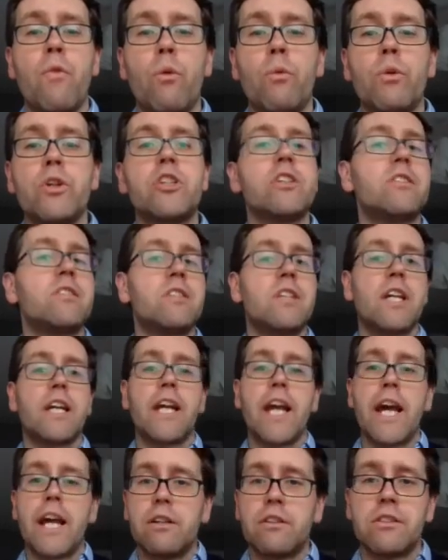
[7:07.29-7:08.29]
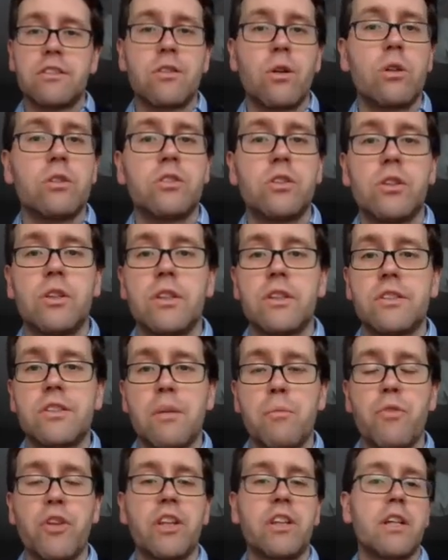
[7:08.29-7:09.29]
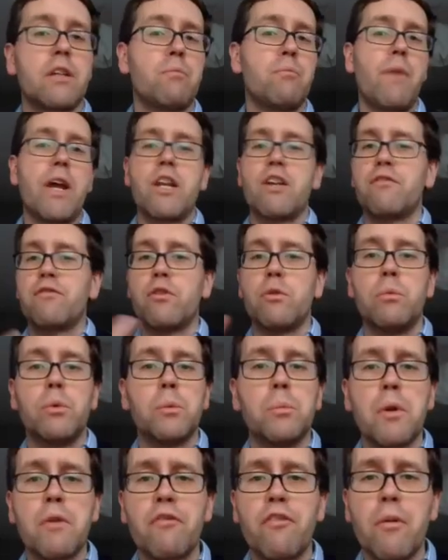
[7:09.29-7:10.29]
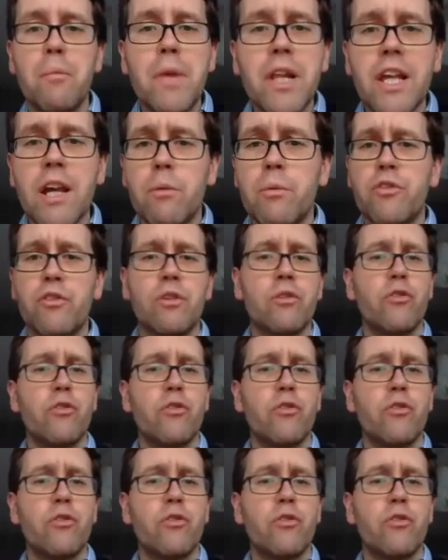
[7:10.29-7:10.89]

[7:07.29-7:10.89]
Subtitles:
which is also something that many of you will be familiar with.